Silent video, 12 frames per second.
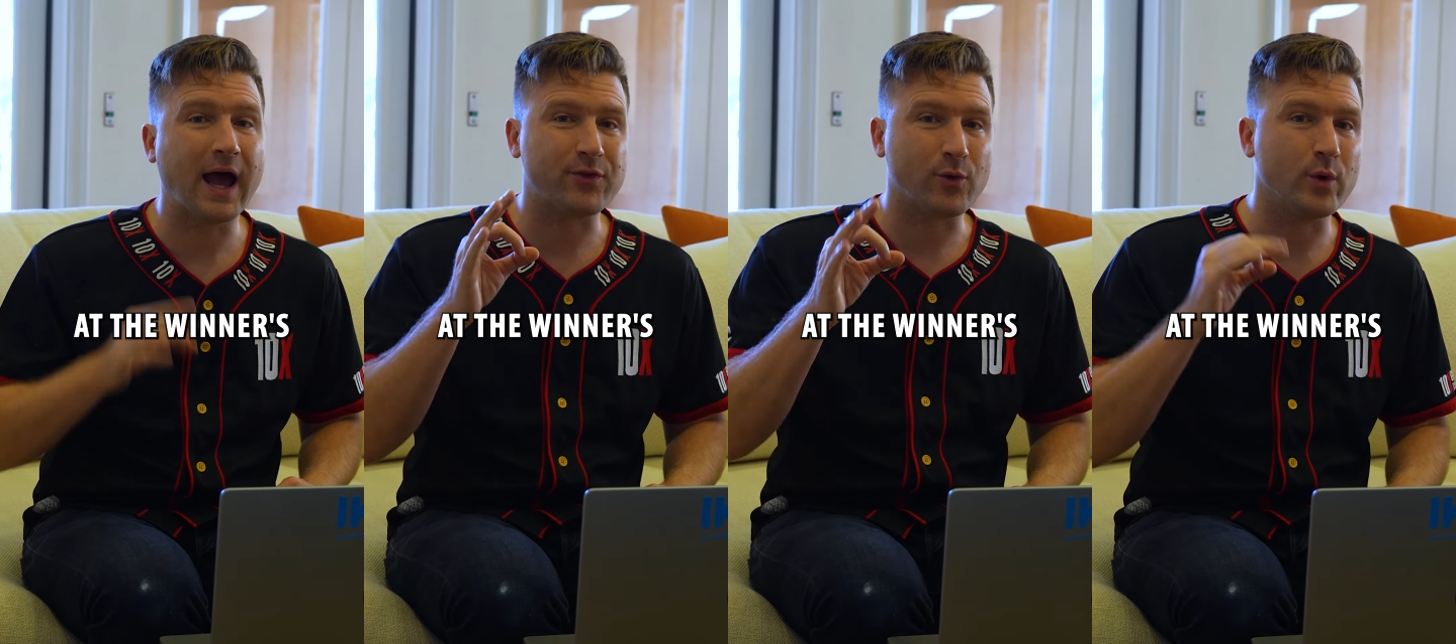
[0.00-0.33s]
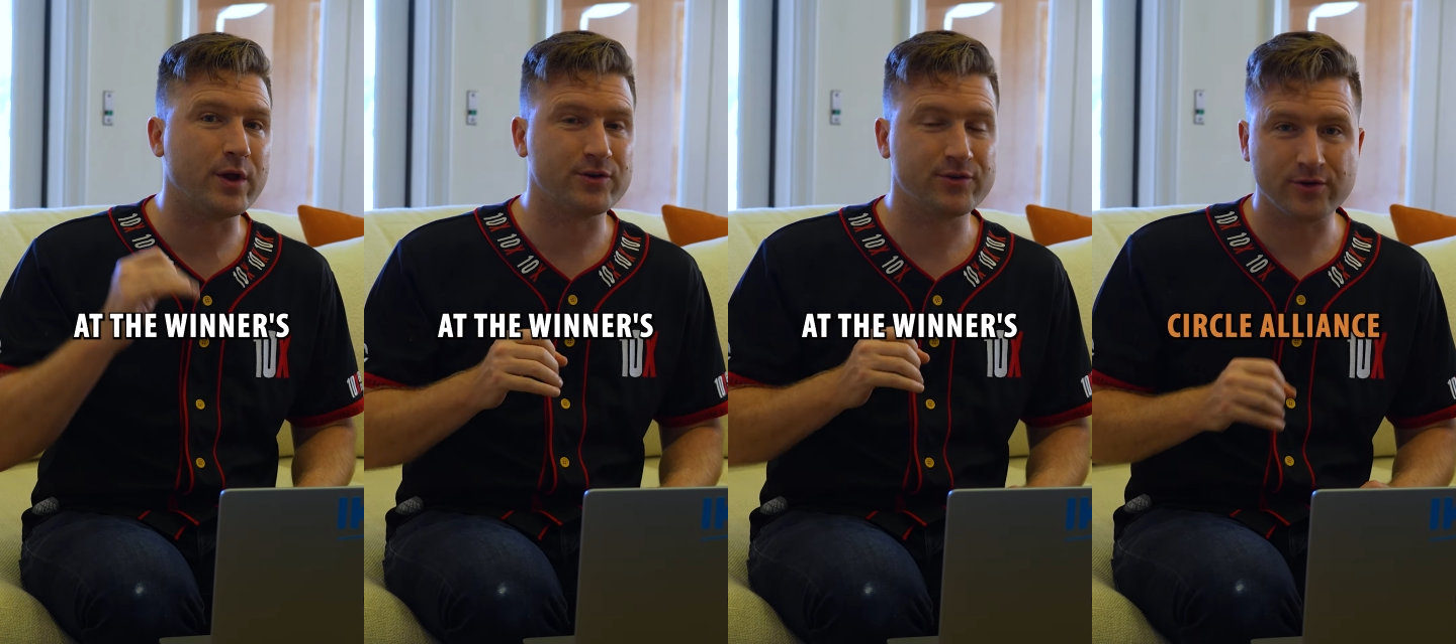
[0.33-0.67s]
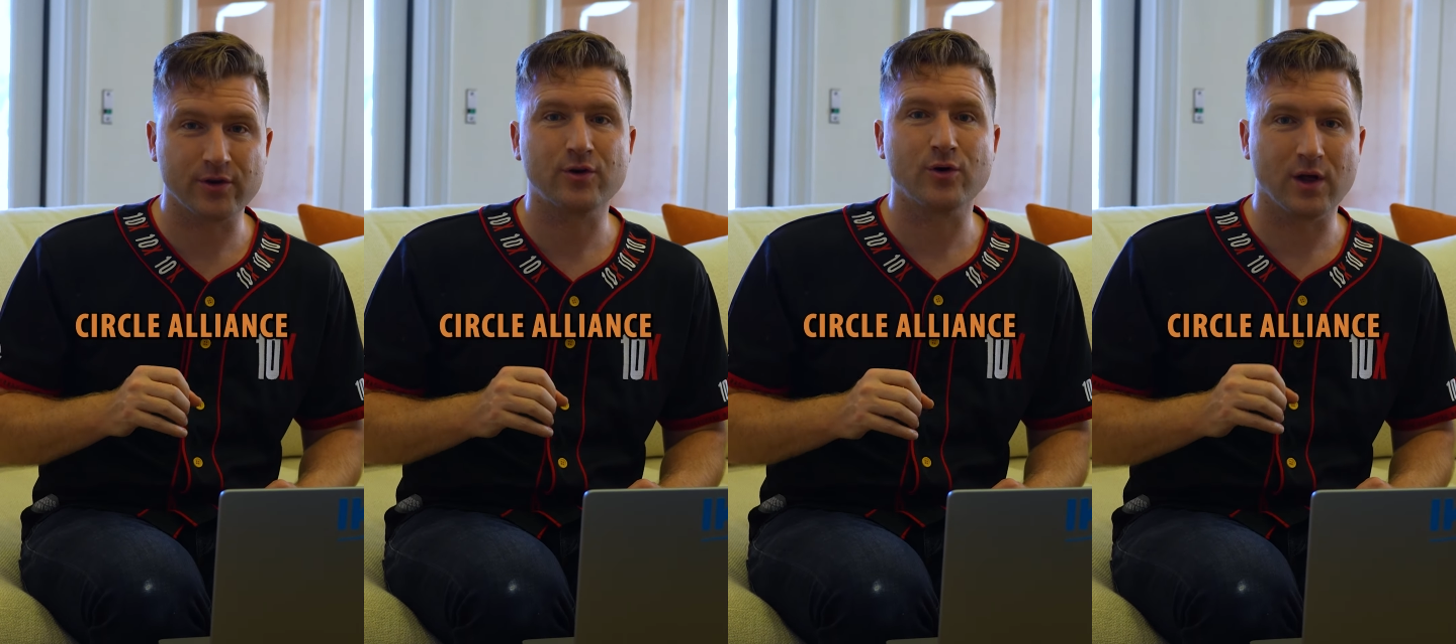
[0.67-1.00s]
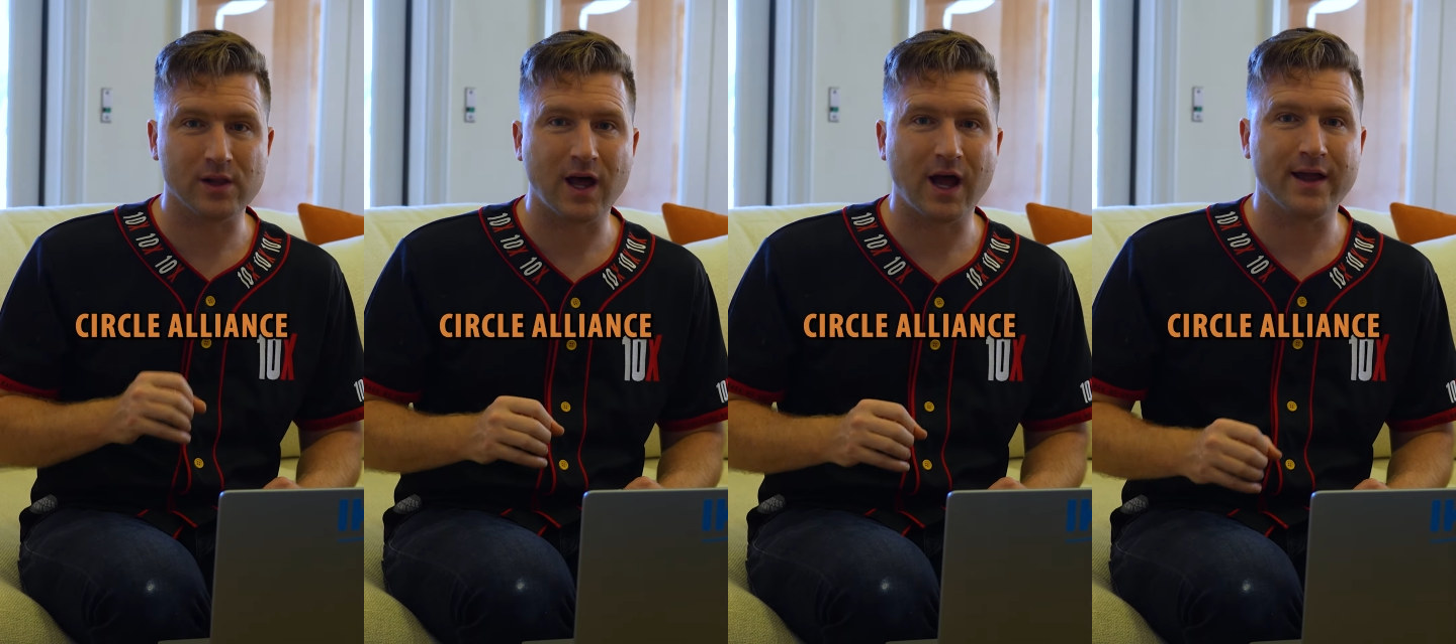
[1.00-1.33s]
at the Winners
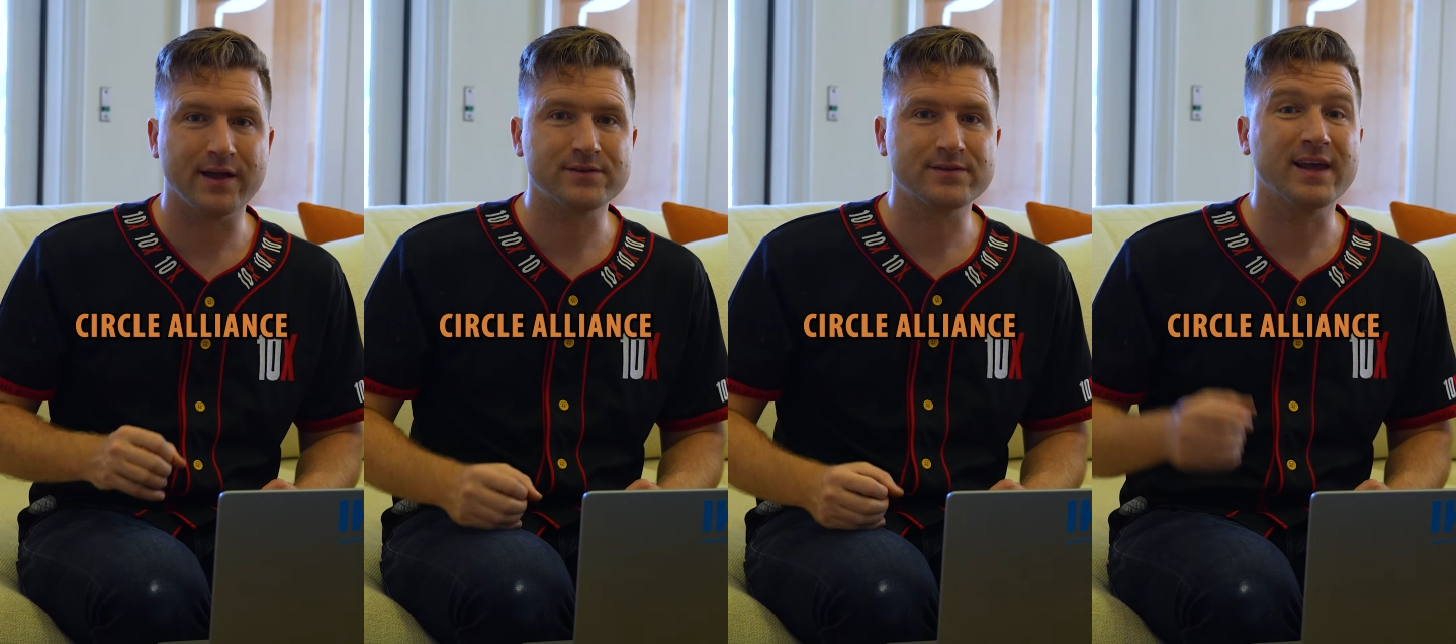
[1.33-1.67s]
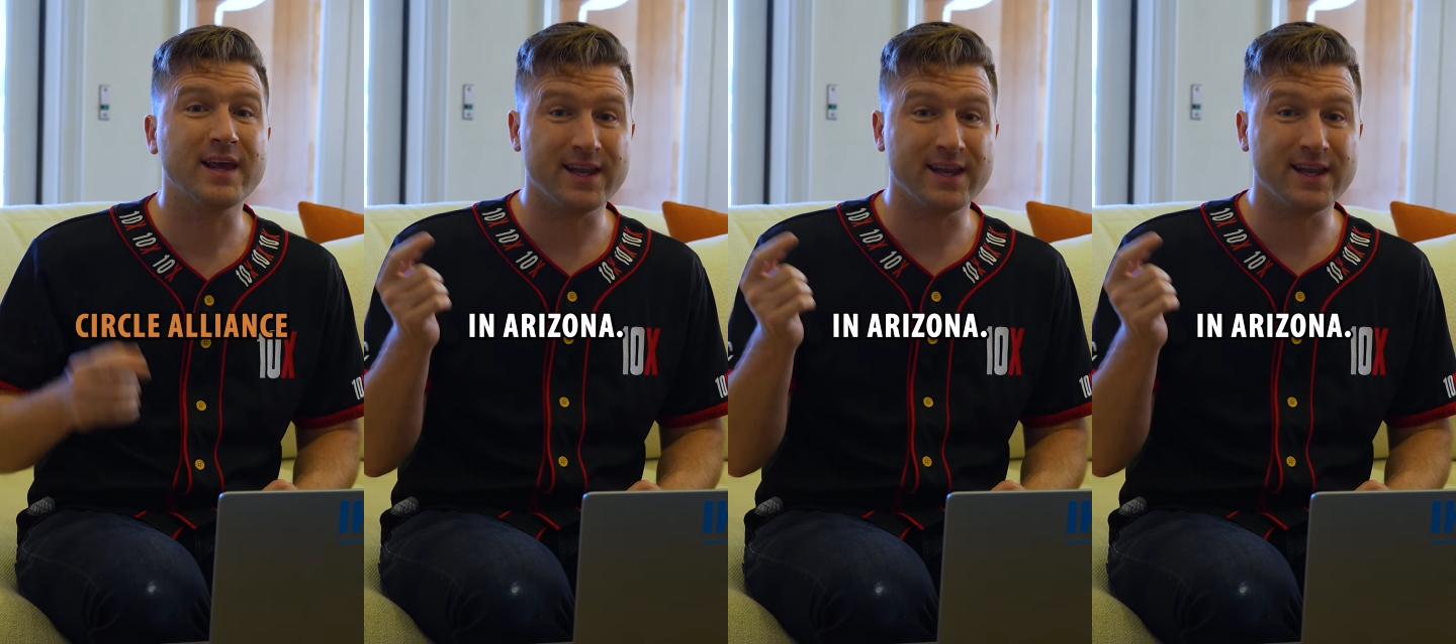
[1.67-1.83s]
Circle Alliance